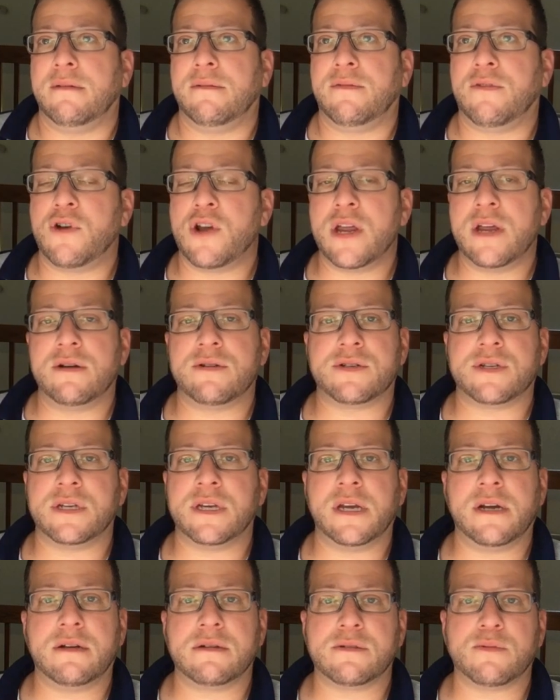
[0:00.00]
for years and
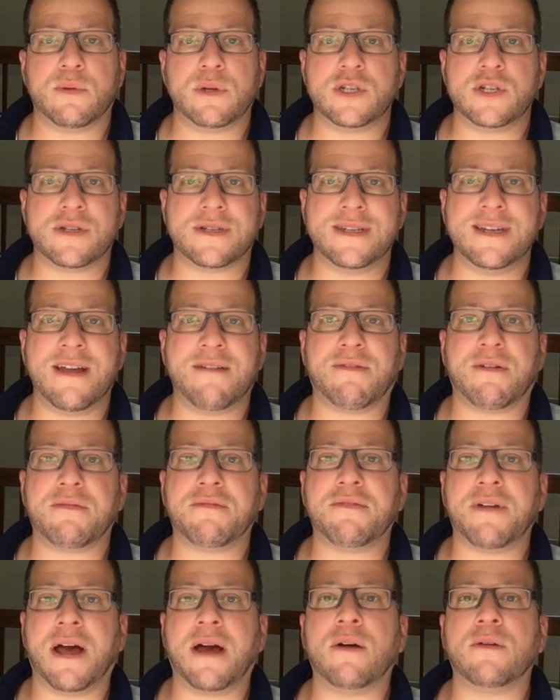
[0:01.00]
years, we just never
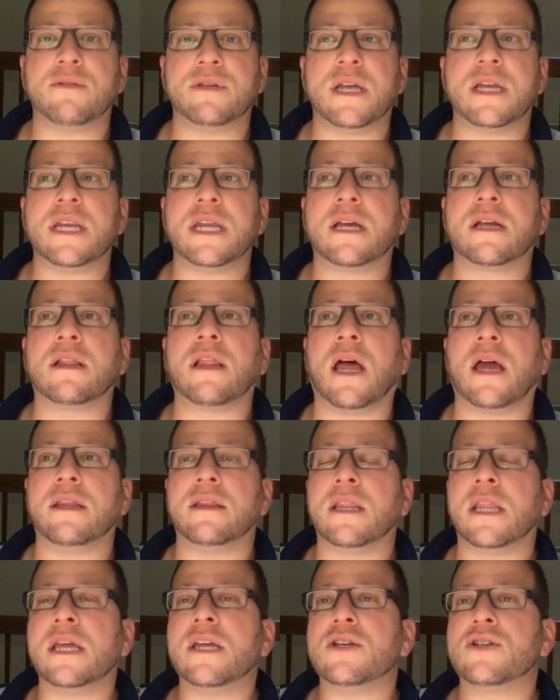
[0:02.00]
found any
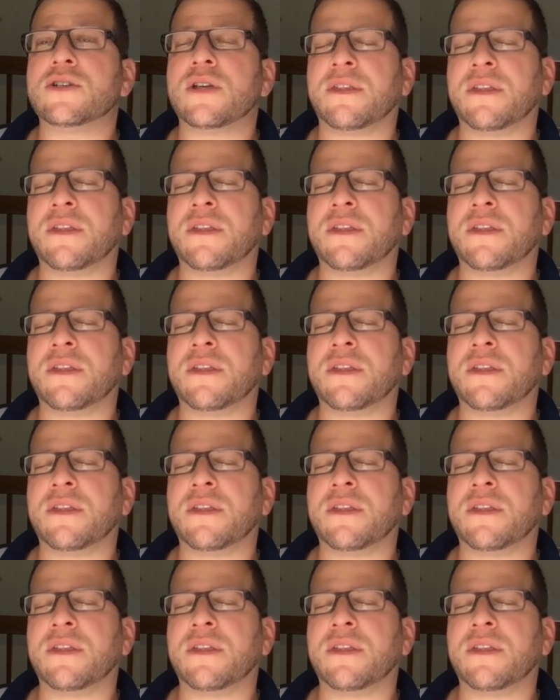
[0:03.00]
Clynelish.